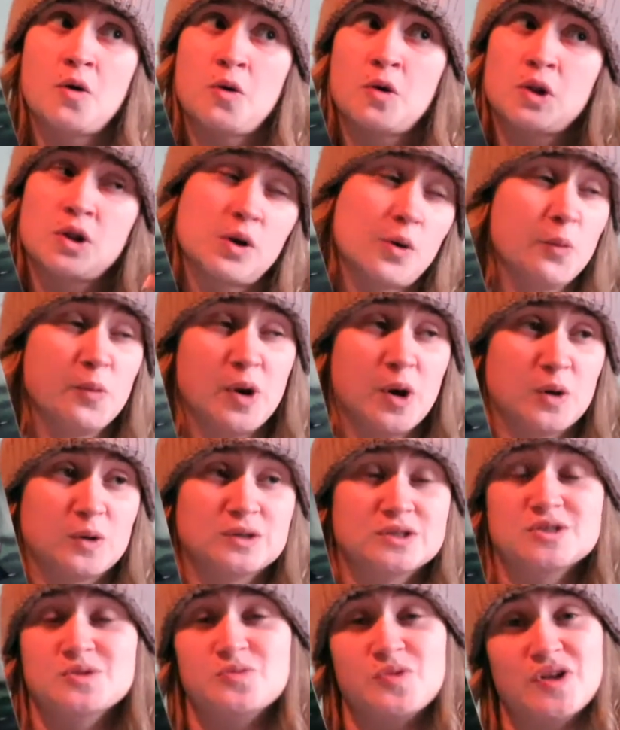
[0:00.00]
lo and
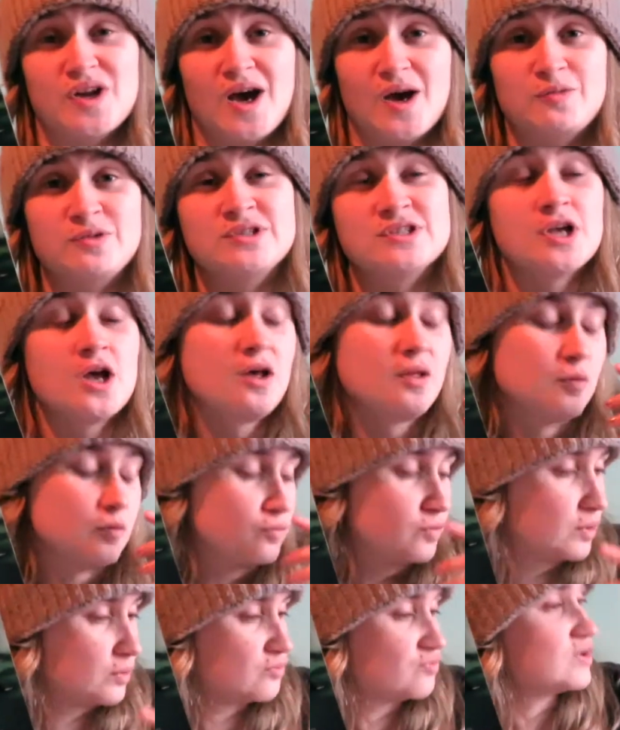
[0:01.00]
behold, something happens,
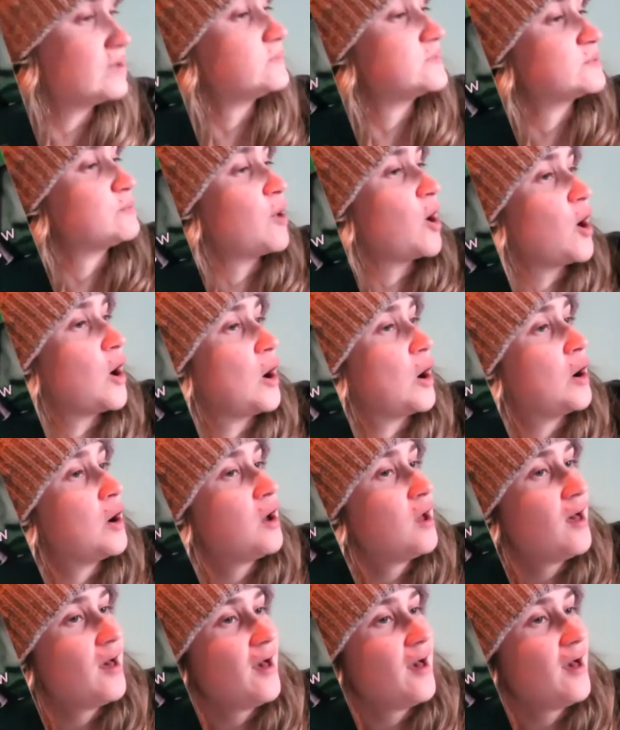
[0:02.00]
you're ripped apart,